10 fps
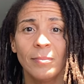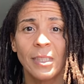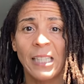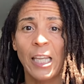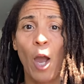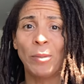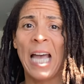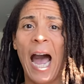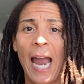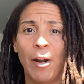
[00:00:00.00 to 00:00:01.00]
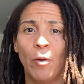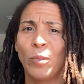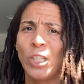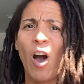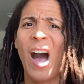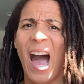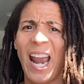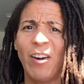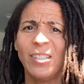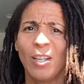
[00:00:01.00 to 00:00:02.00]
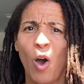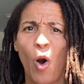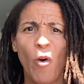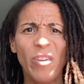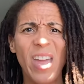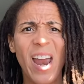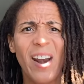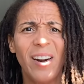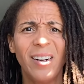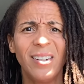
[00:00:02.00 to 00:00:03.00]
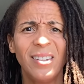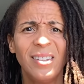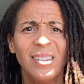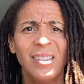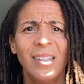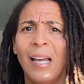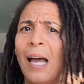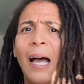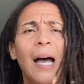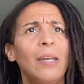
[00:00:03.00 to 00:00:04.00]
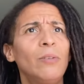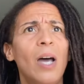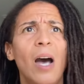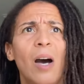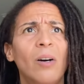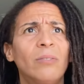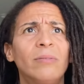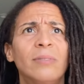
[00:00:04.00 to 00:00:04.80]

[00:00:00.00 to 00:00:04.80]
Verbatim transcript: It's like y'all was hired. Was y'all hired to go over there? I don't know.